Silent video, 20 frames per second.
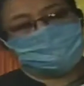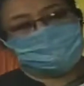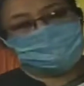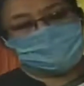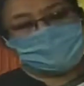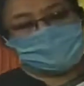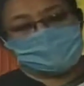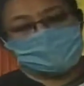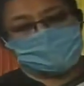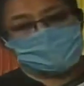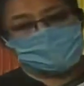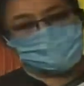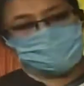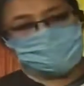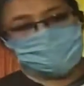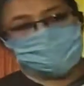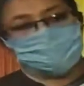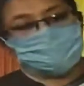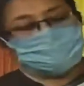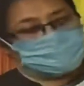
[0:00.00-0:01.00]
judge
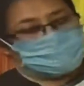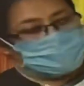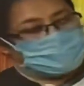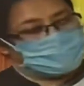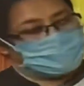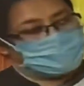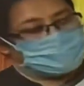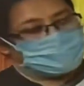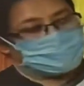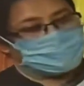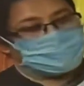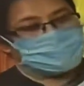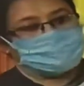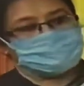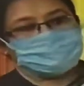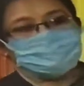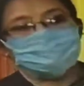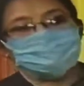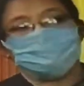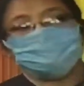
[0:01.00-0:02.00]
your
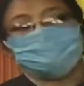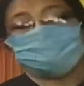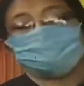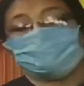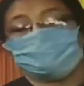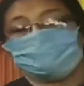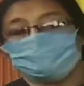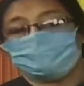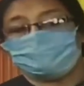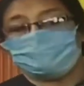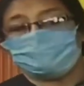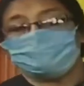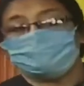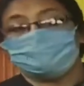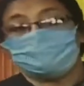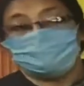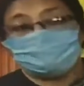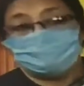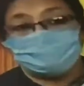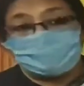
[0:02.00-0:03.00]
writing by the kind
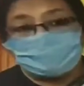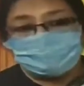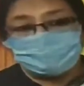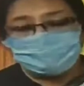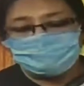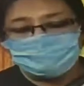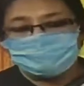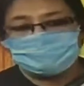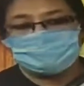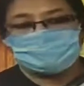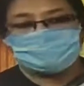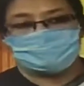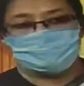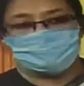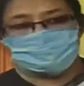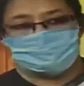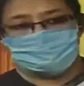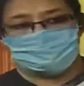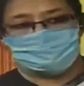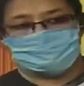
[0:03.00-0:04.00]
of language that you
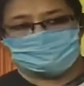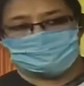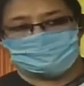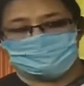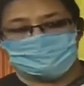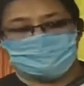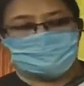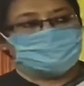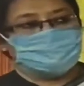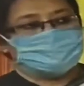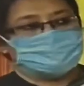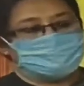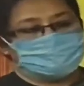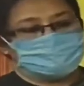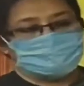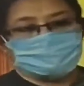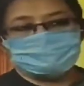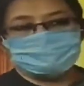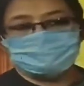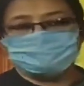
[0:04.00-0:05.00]
are using. So a
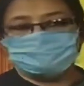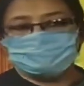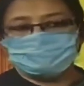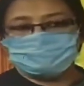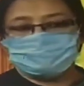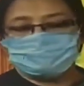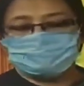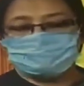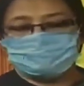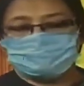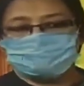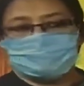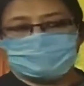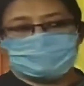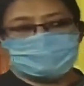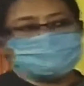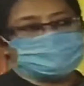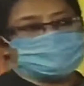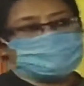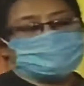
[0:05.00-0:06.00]
major portion of the
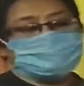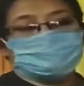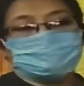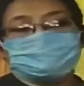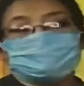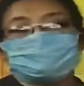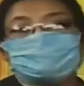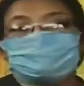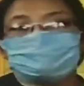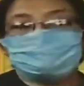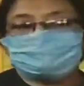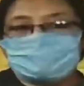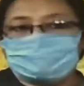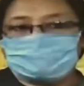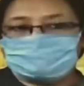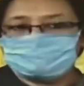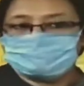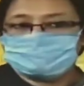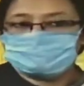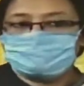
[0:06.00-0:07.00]
mark will be on the
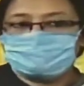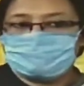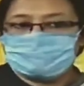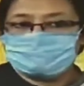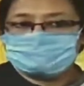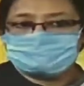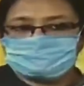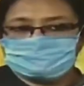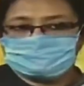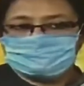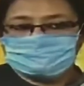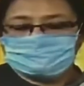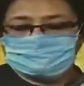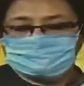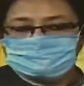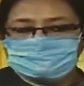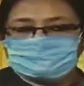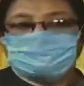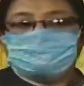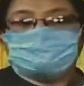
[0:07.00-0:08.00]
content, the matter.
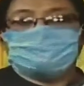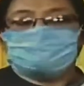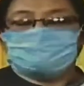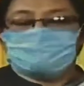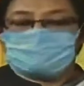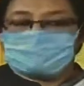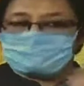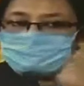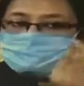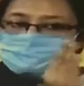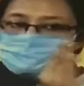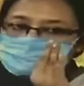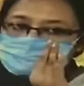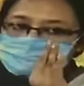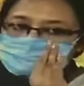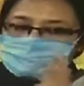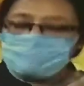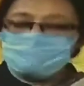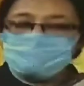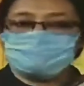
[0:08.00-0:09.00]
But
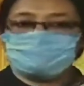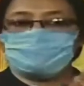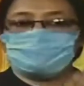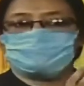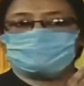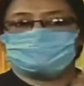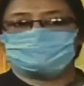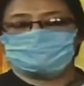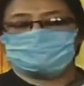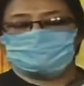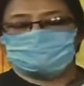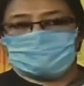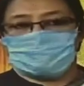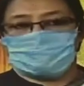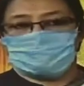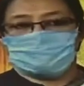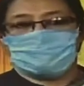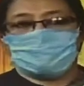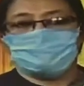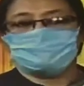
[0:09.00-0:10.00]
some portion of the
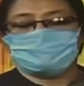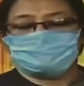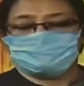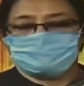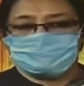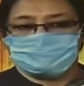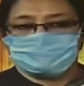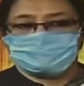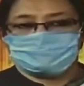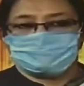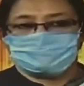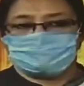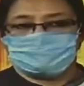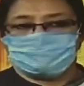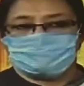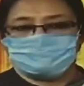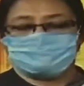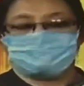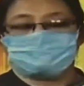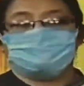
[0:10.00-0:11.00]
mark, out of those 10
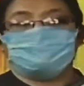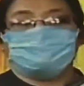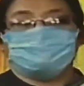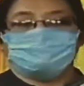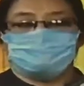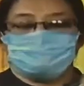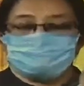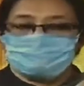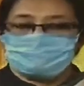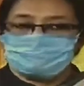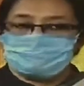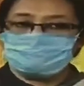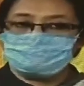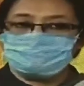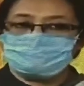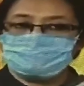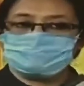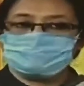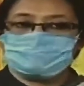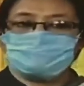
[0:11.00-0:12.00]
marks, will be kept
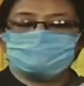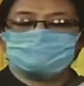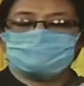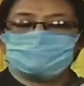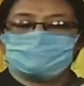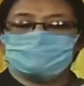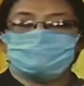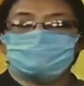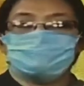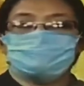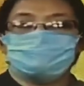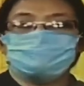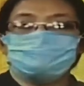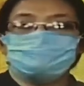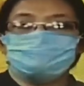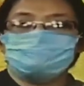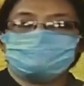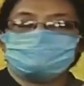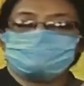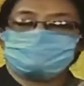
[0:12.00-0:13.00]
aside for your
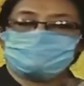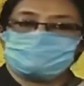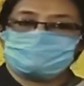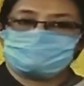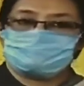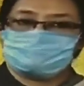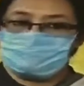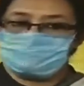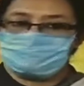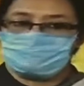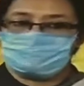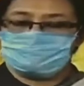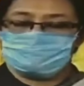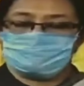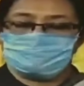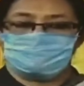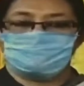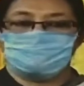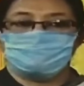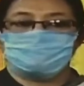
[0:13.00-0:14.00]
linguistic
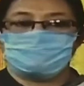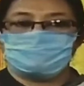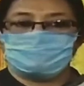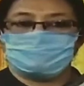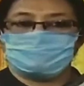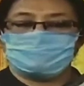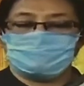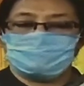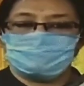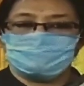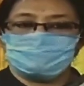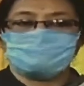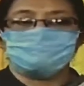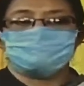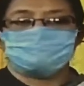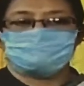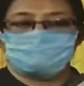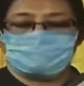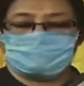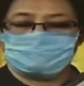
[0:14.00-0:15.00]
expressions. If you make any errors,
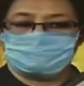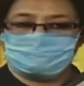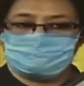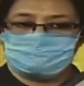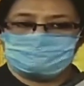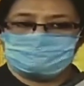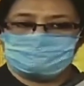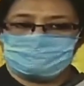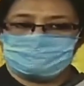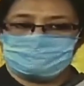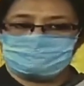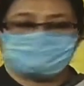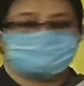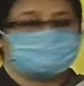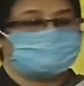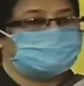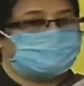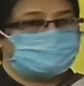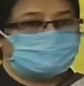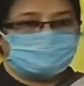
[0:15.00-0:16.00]
marks will be deducted.
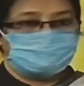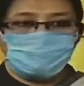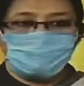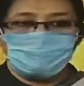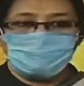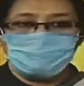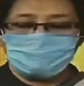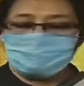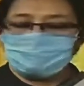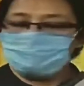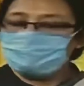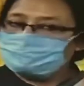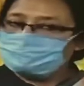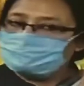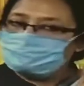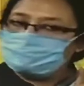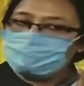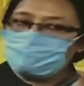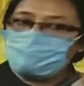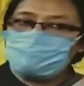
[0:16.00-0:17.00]
No error,
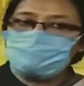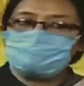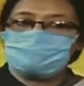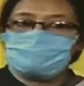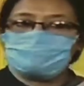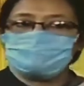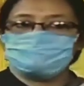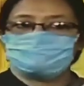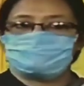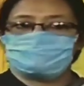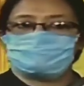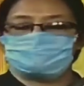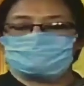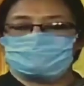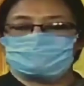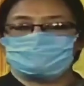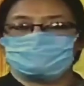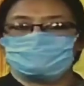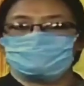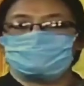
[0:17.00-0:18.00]
the whole marks for
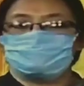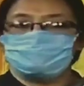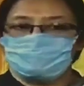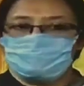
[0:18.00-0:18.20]
expression are